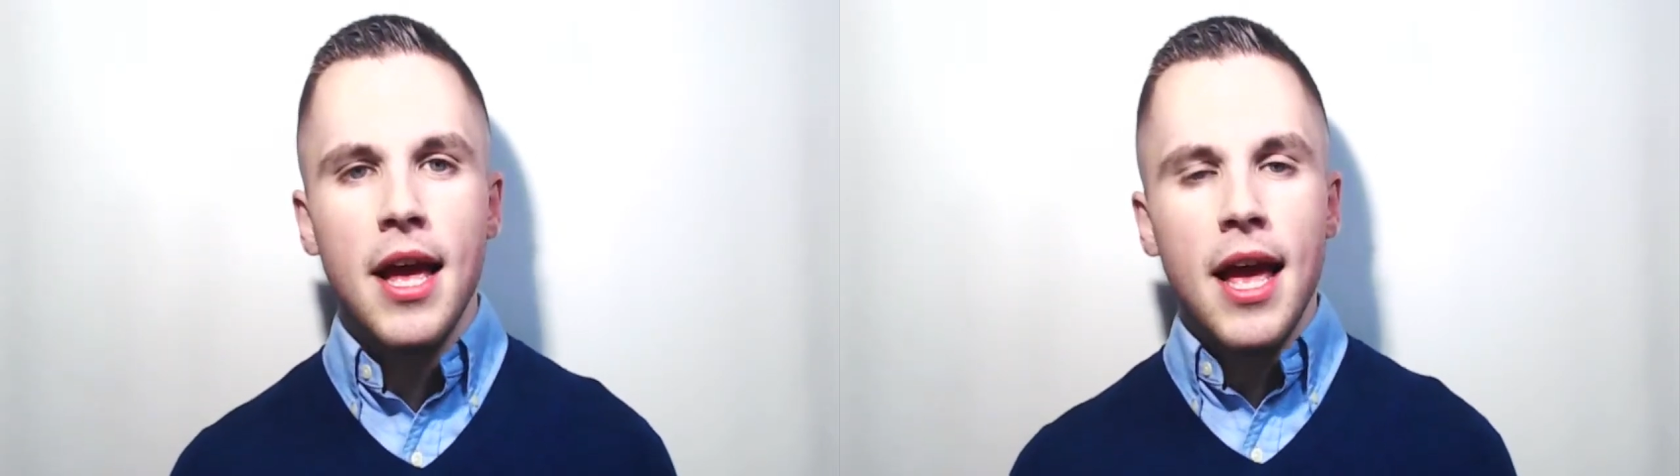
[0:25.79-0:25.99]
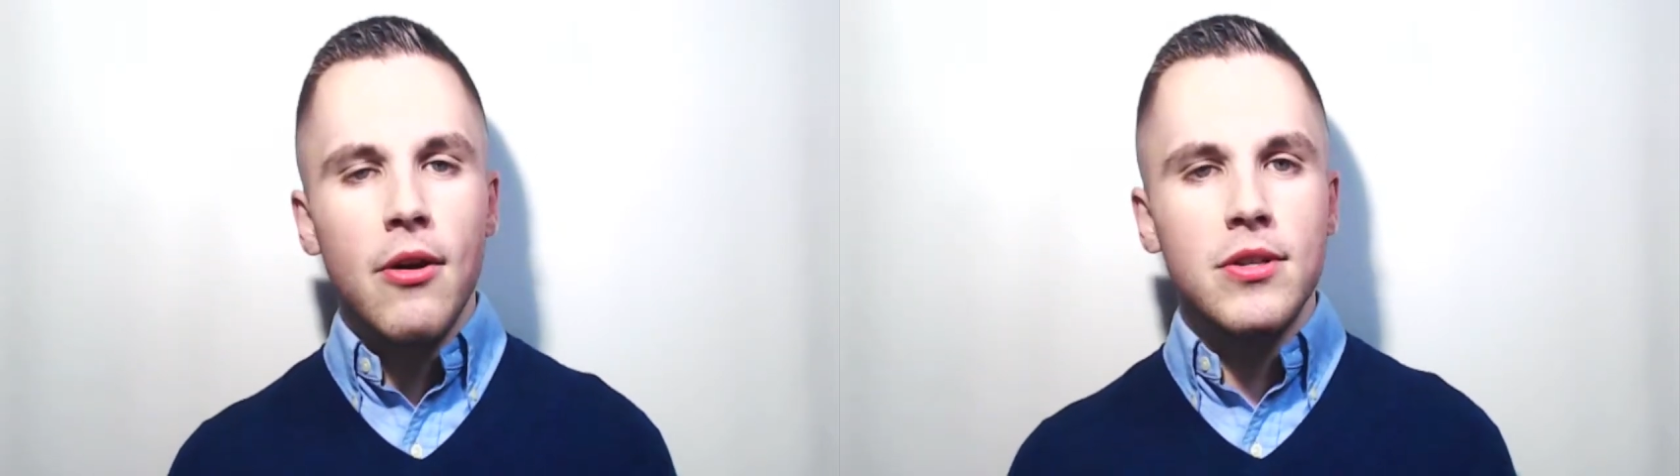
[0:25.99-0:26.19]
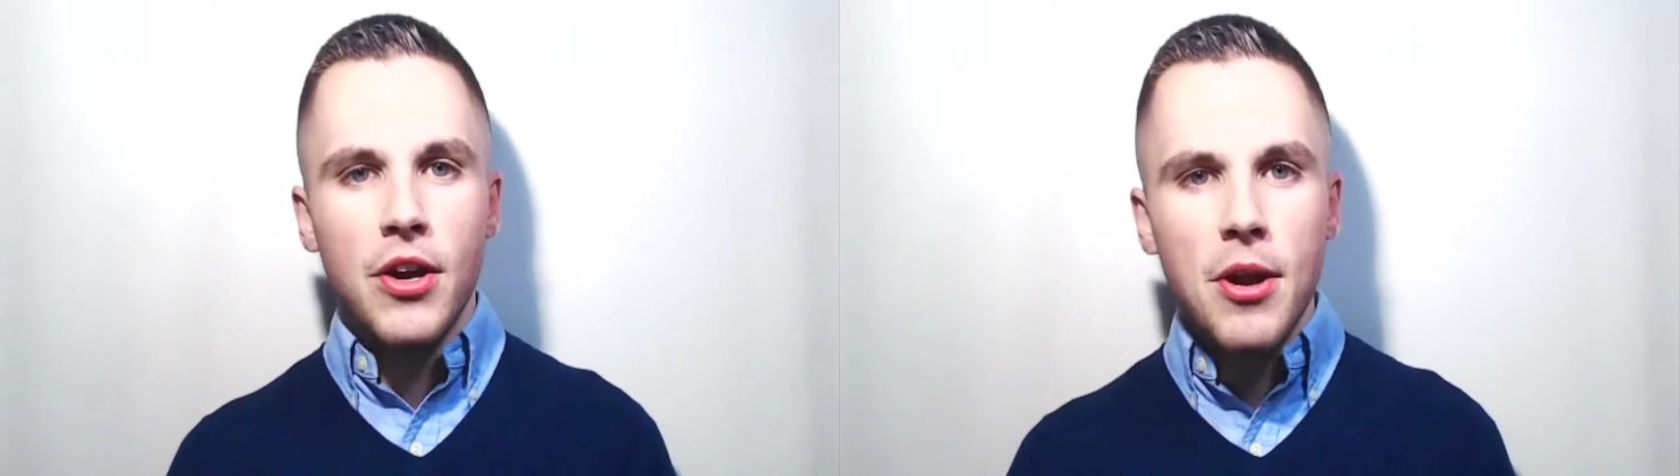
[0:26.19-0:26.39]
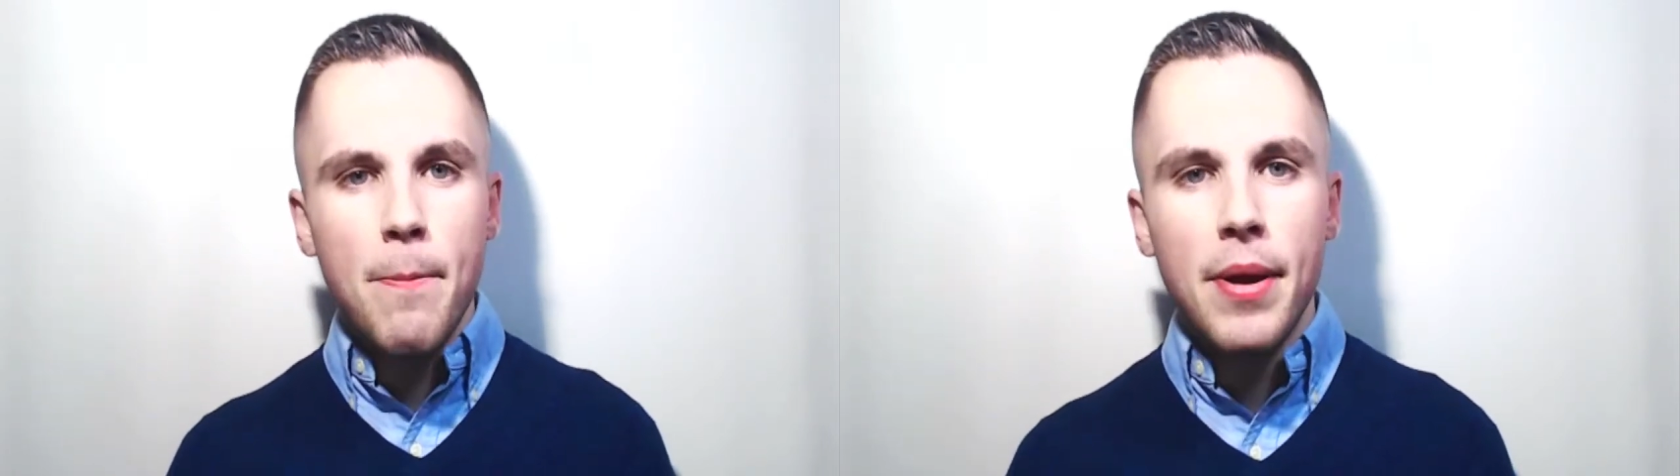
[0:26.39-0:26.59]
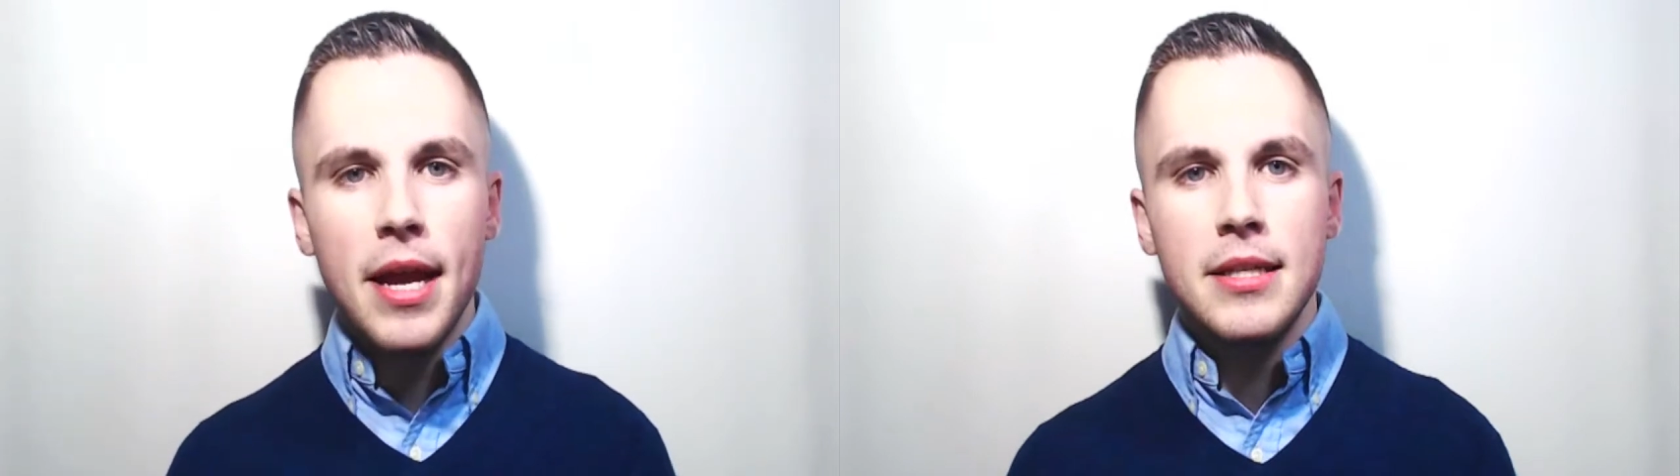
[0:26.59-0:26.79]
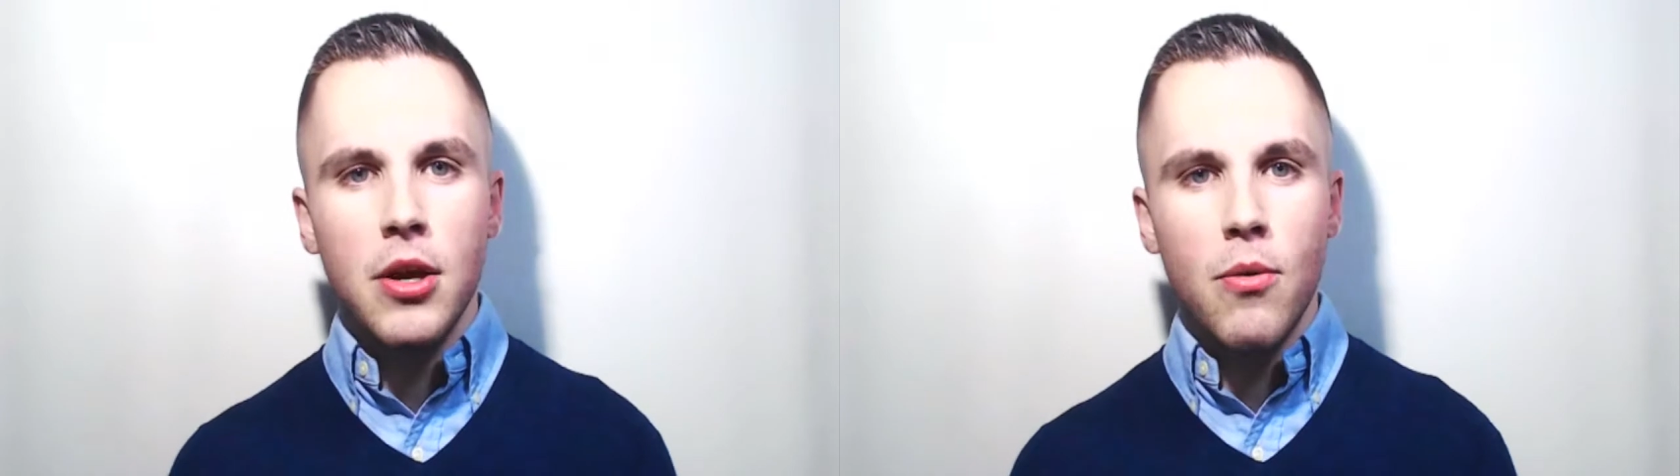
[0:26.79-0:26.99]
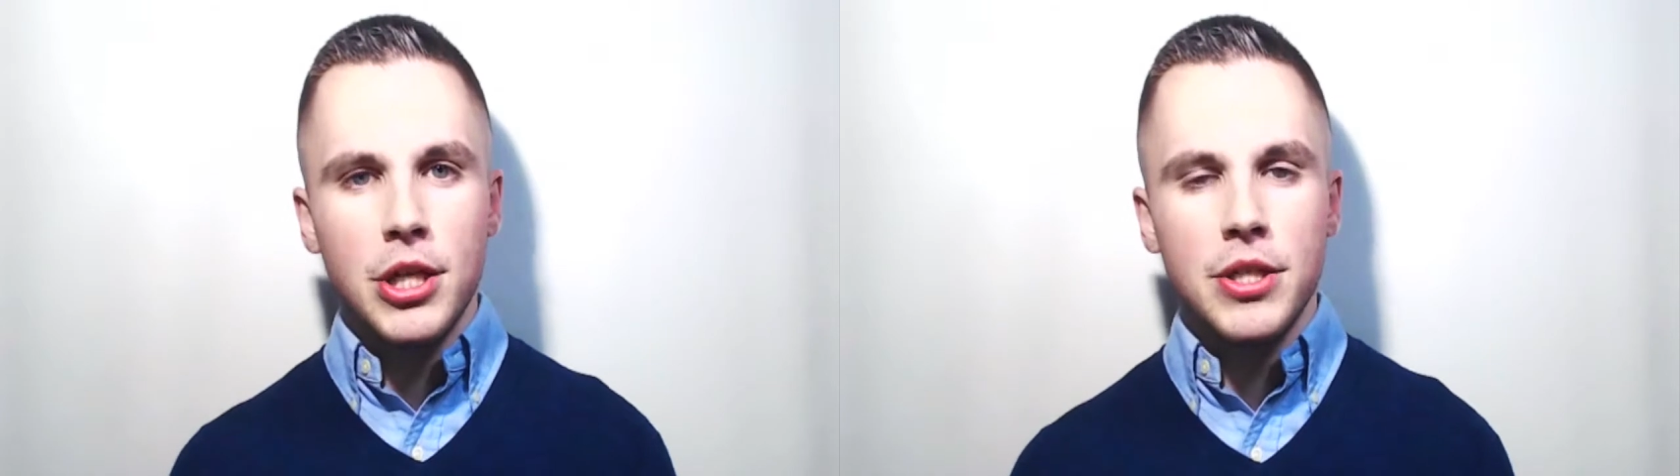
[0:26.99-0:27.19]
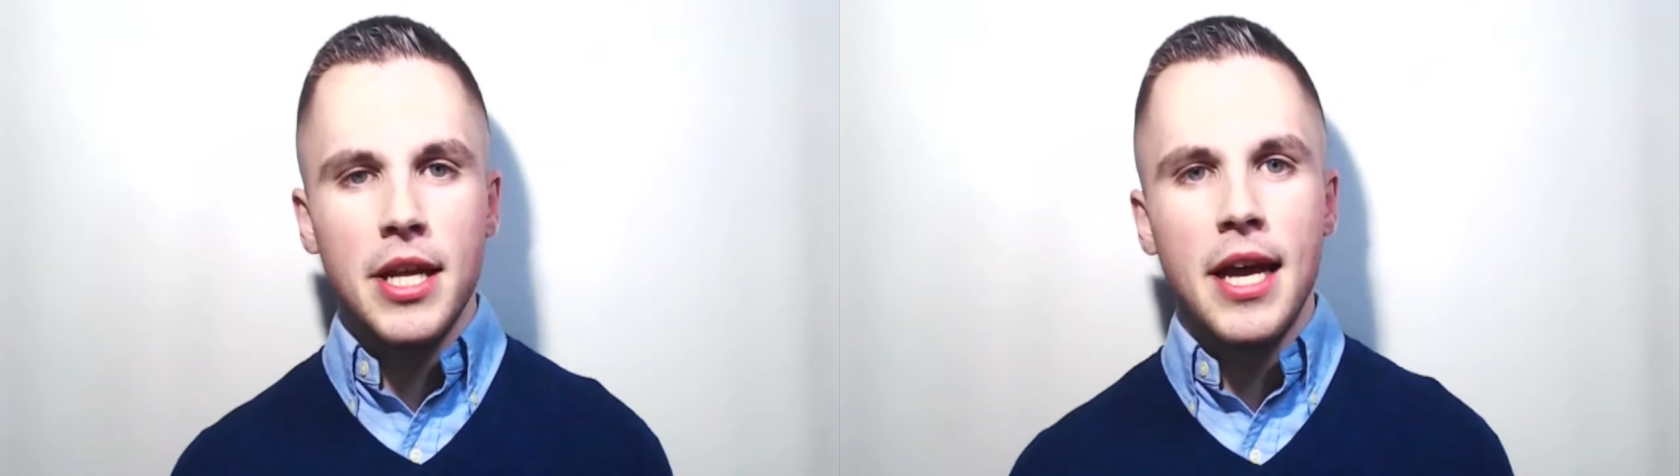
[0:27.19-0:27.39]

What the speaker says: It was a very basic question that